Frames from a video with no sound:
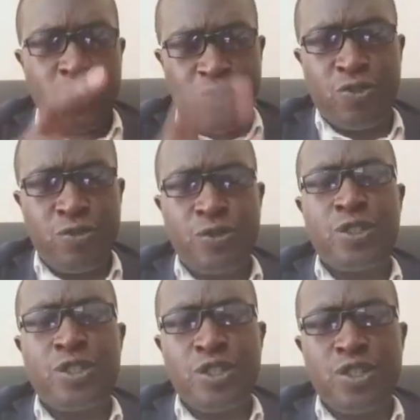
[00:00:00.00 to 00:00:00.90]
to do
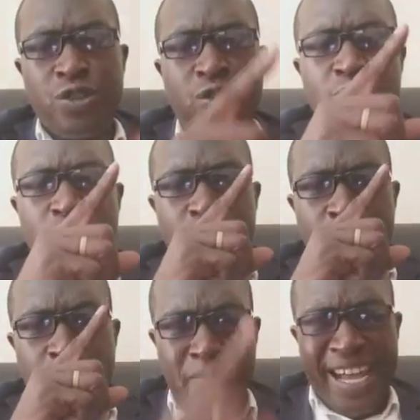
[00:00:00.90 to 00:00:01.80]
your
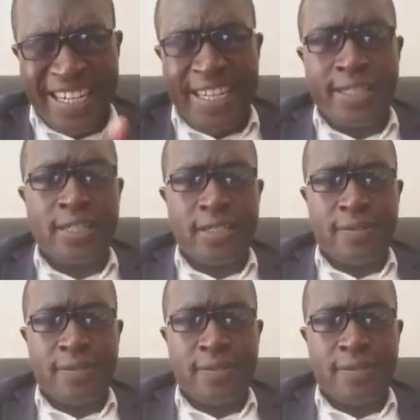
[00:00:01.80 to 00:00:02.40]
mandate.